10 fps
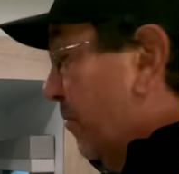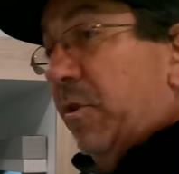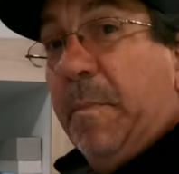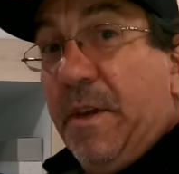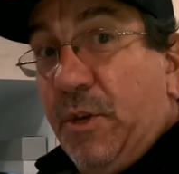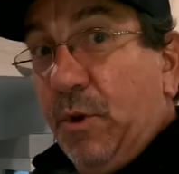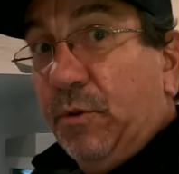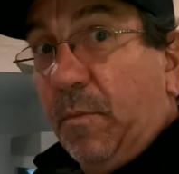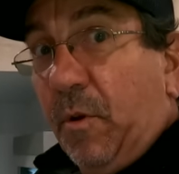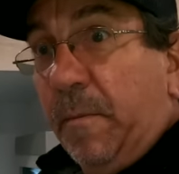would be
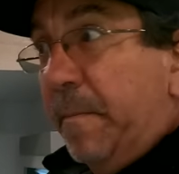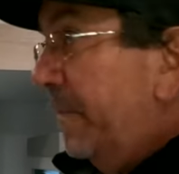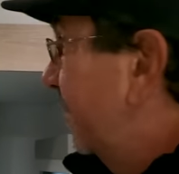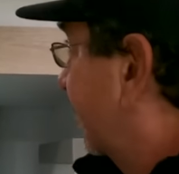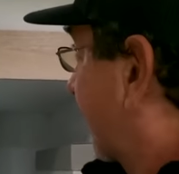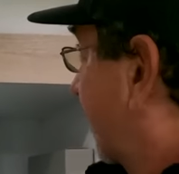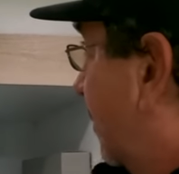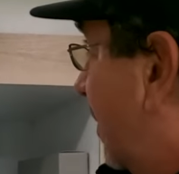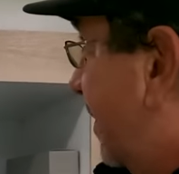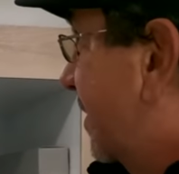usable
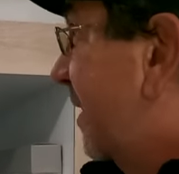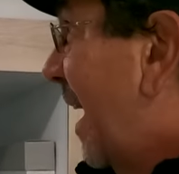with the